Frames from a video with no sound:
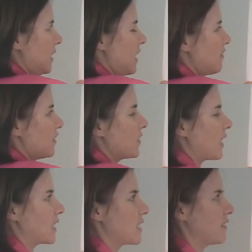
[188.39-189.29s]
F of
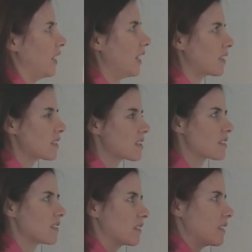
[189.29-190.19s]
negative x,
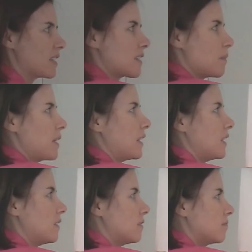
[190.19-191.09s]
now sub that
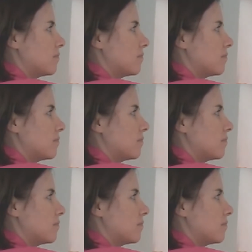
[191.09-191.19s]
in,